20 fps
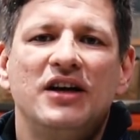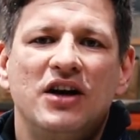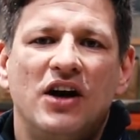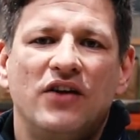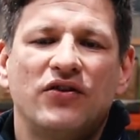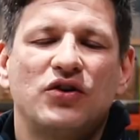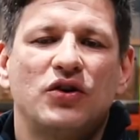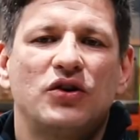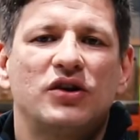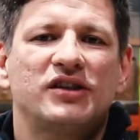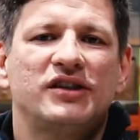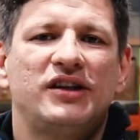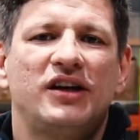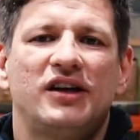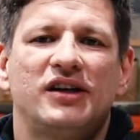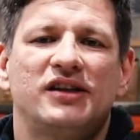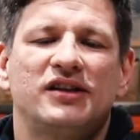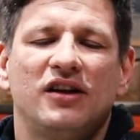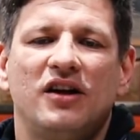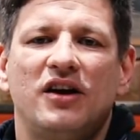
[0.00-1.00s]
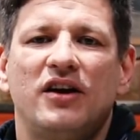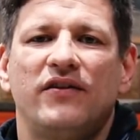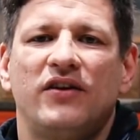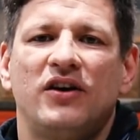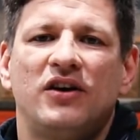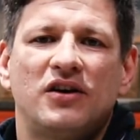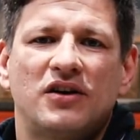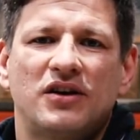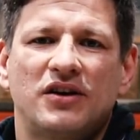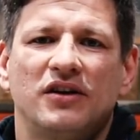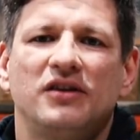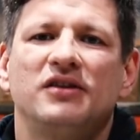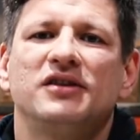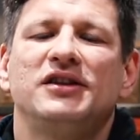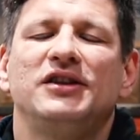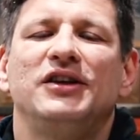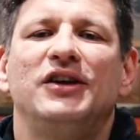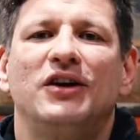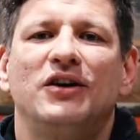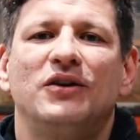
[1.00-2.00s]
Of course, there's a lot of
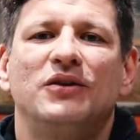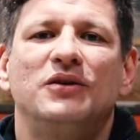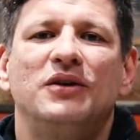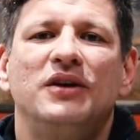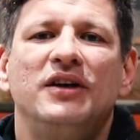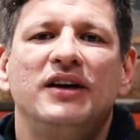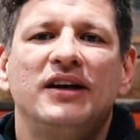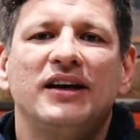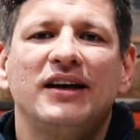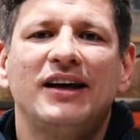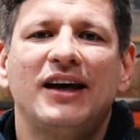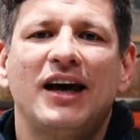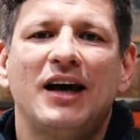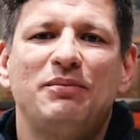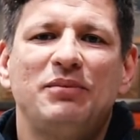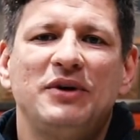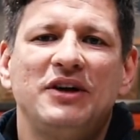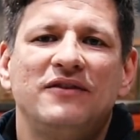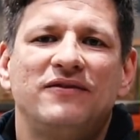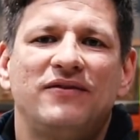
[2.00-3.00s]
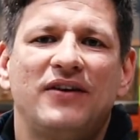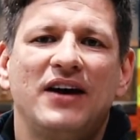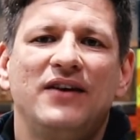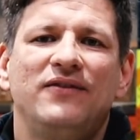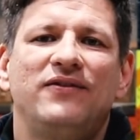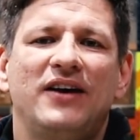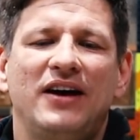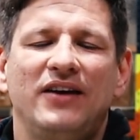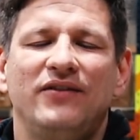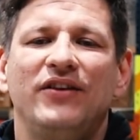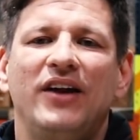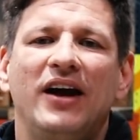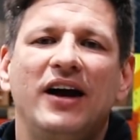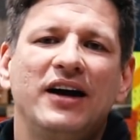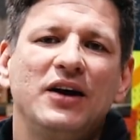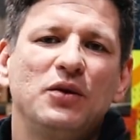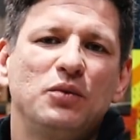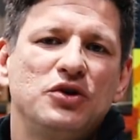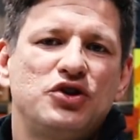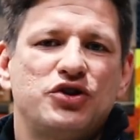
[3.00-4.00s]
hurdles. You know, EIP
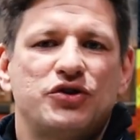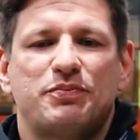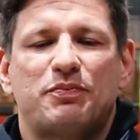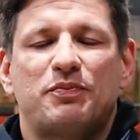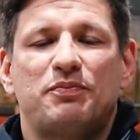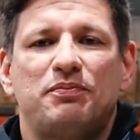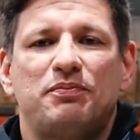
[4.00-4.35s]
559, which